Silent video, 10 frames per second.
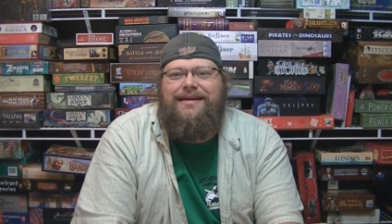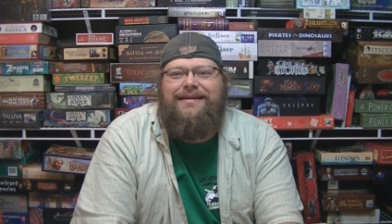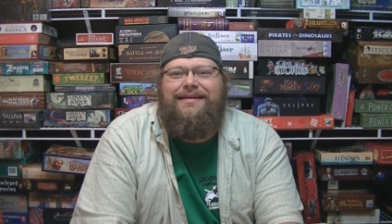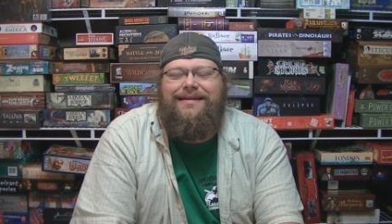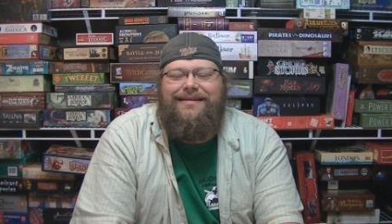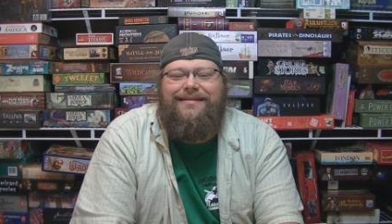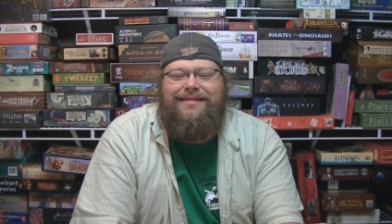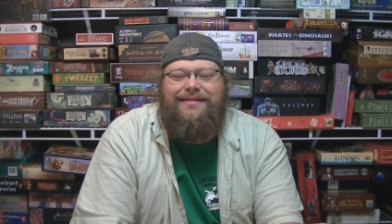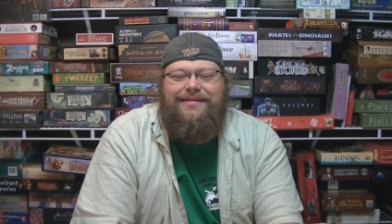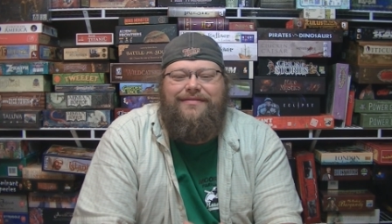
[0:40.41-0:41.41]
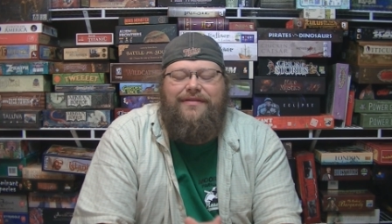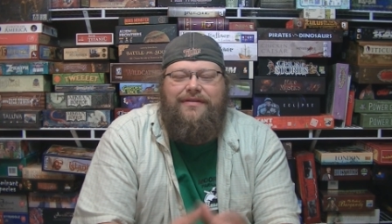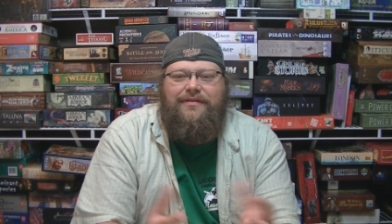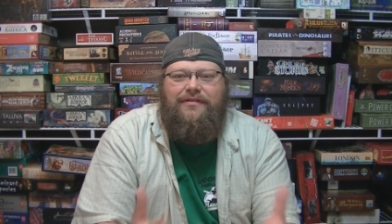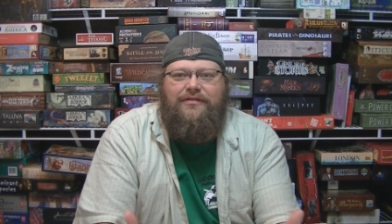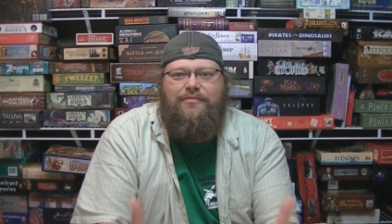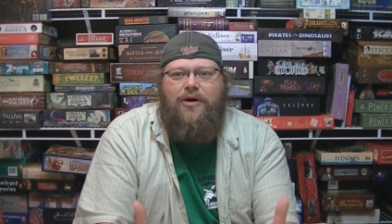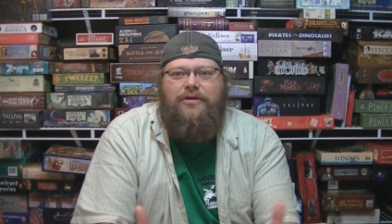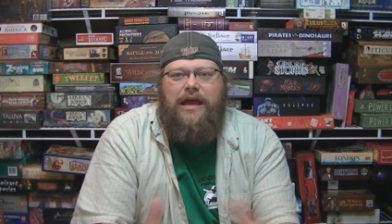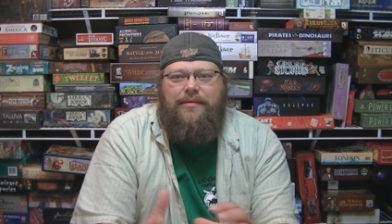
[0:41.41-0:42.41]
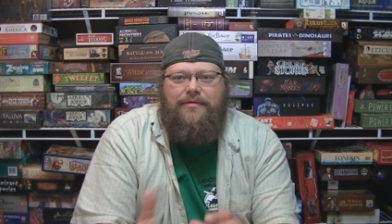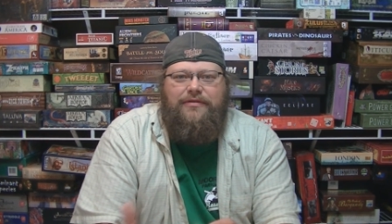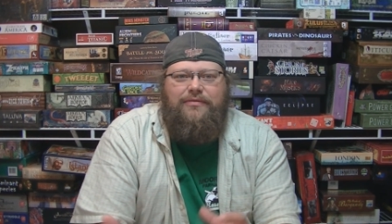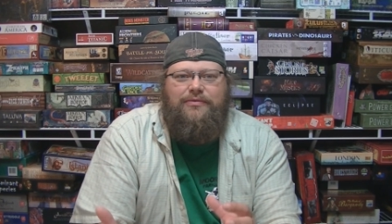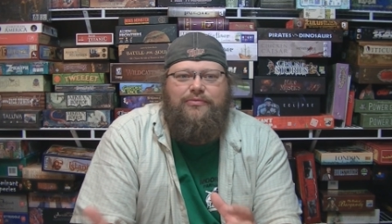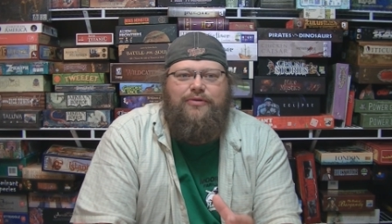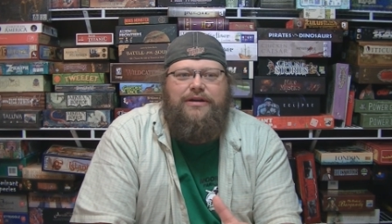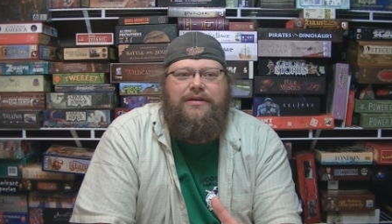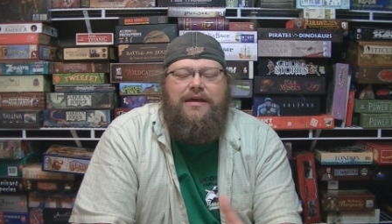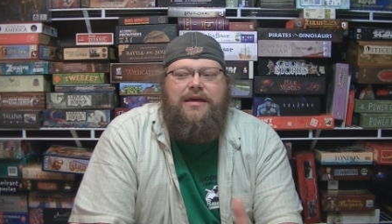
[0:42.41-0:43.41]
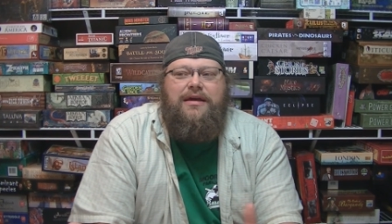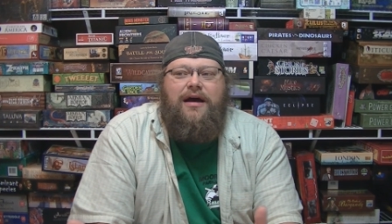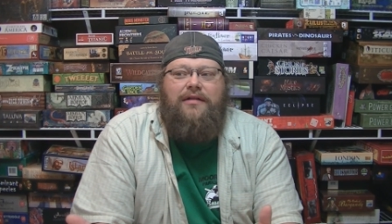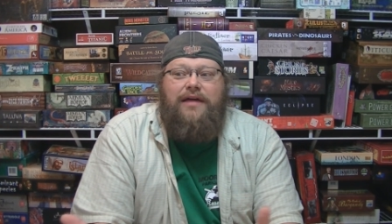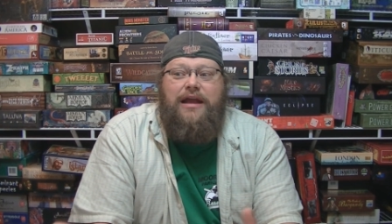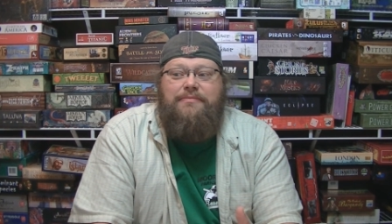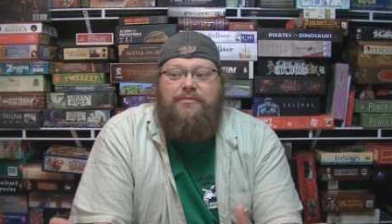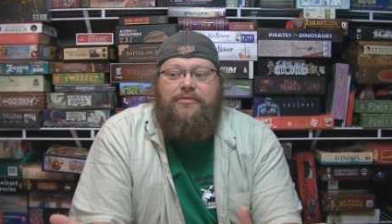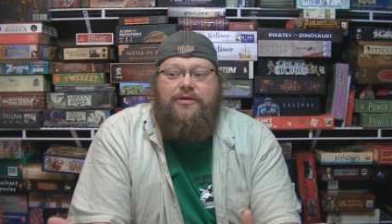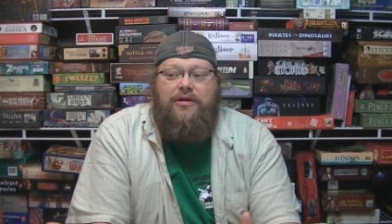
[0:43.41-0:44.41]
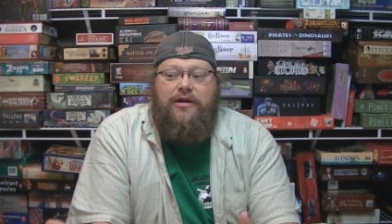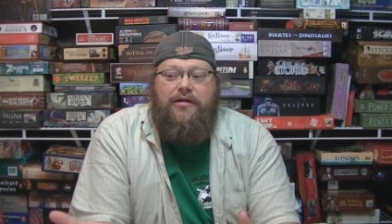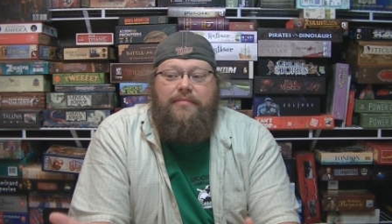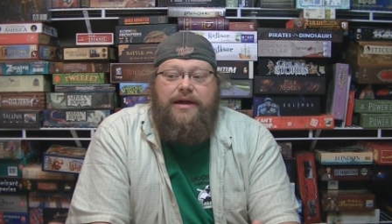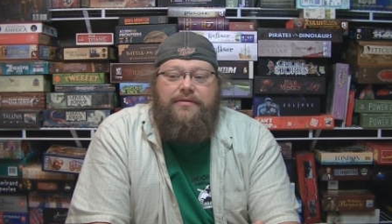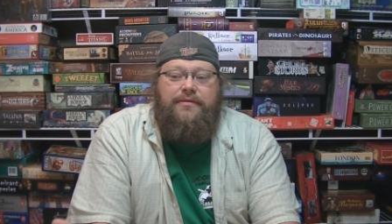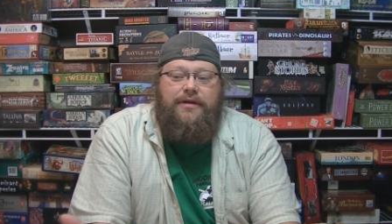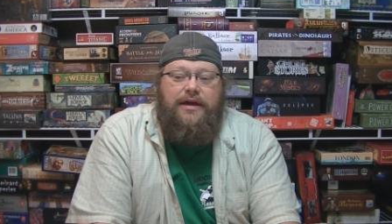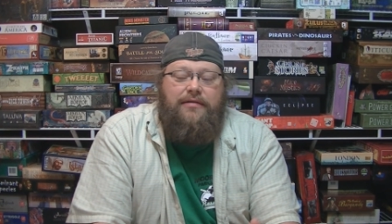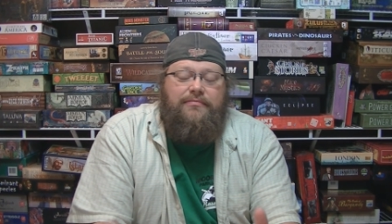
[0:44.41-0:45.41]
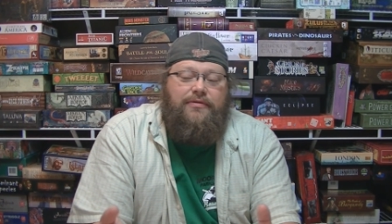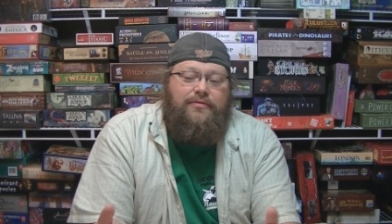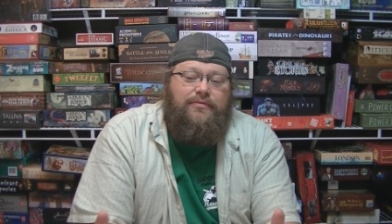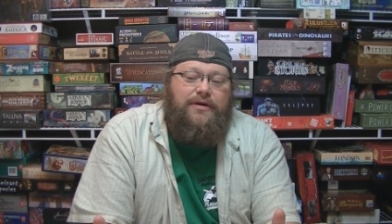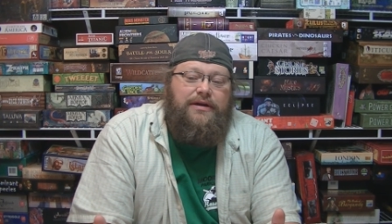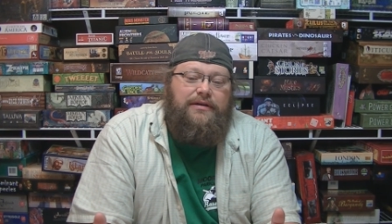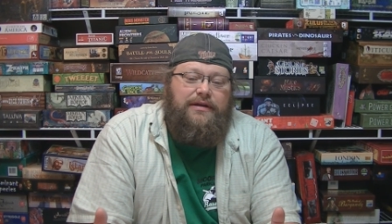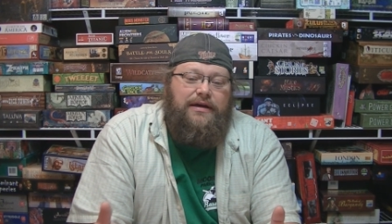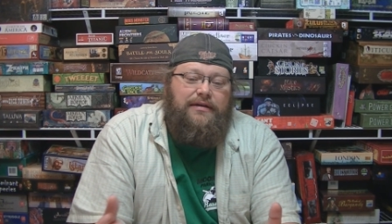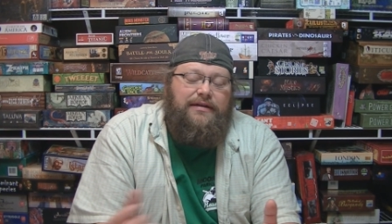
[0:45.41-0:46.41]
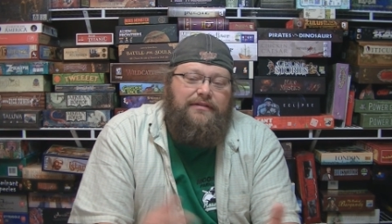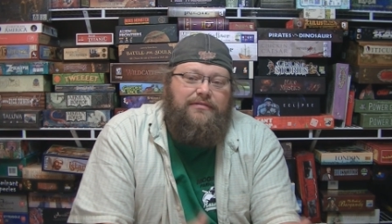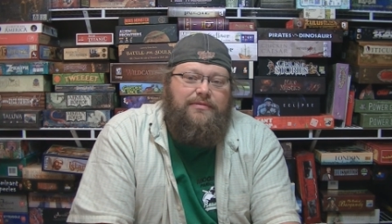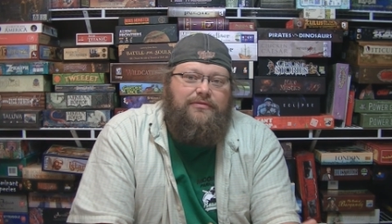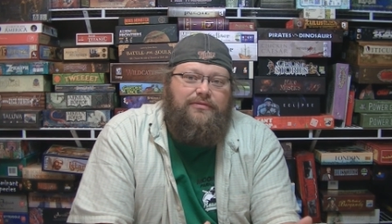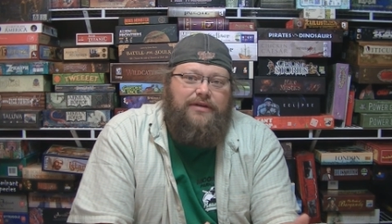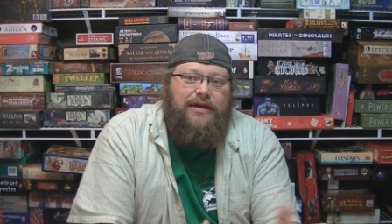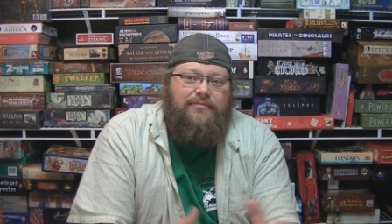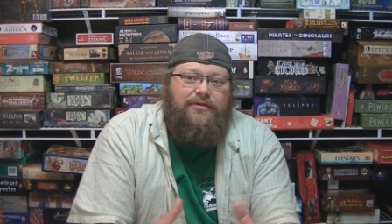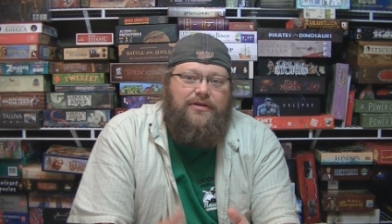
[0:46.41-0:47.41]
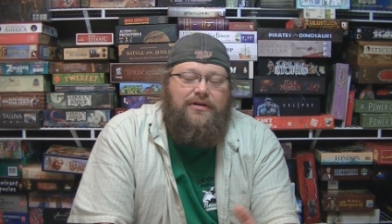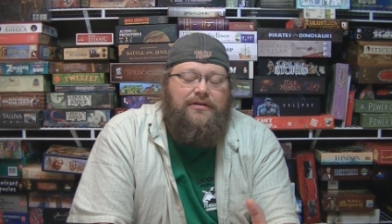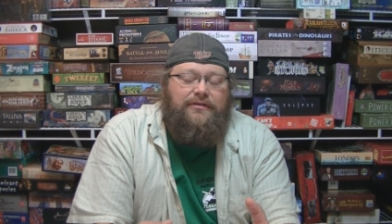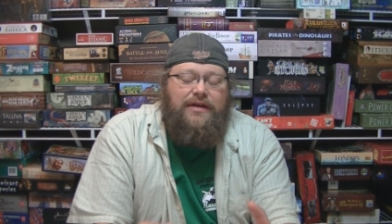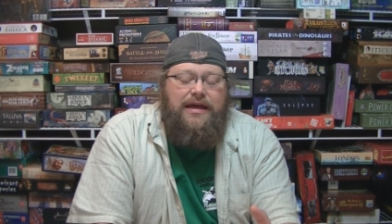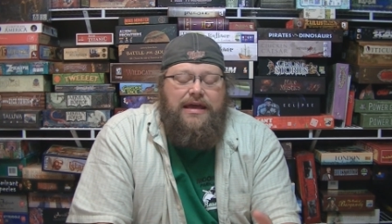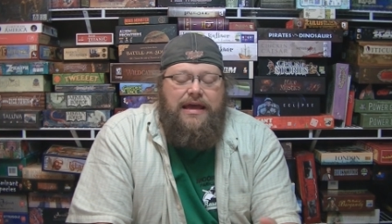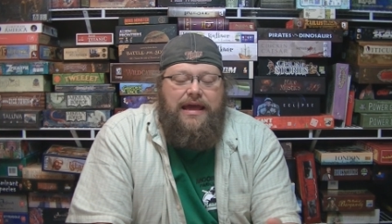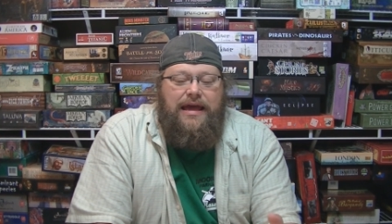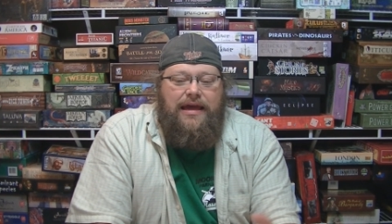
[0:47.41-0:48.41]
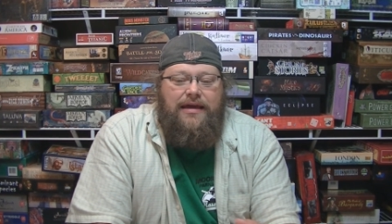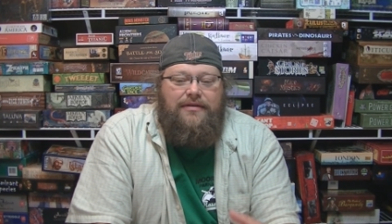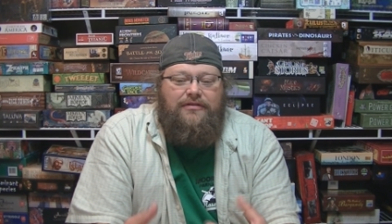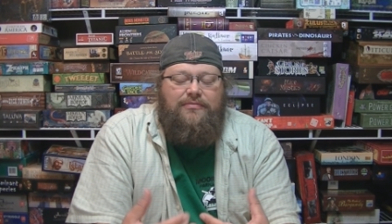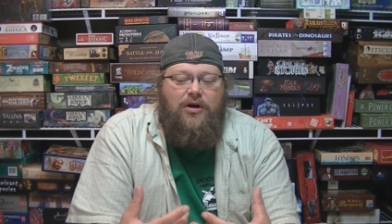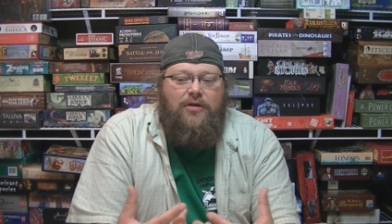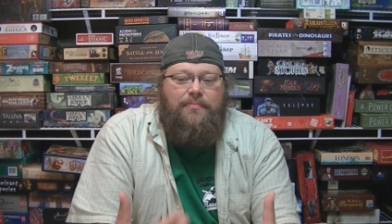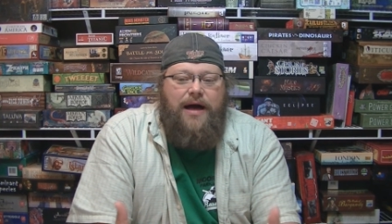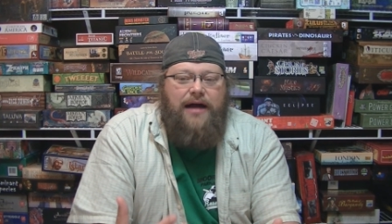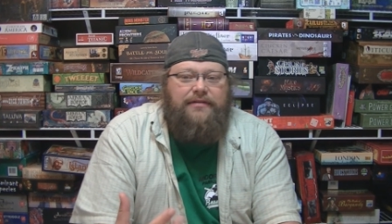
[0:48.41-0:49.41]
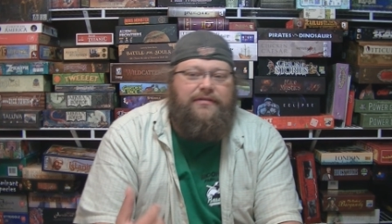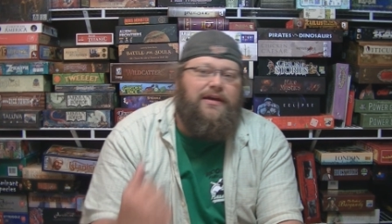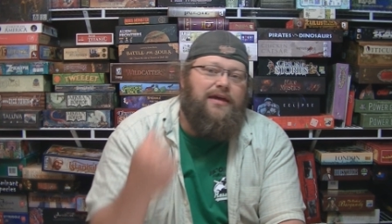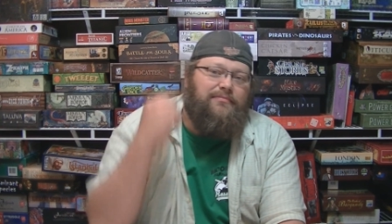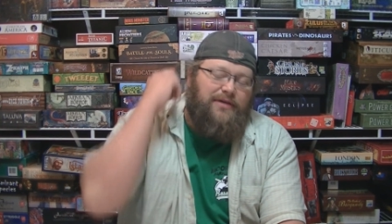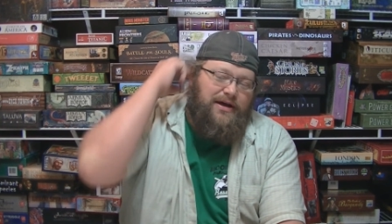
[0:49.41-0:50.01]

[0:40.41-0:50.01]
it, it is, is it's a small game. It's what, what a lot of people are calling a micro game, but what uh, Tasty Minstrel Games calls a small box game.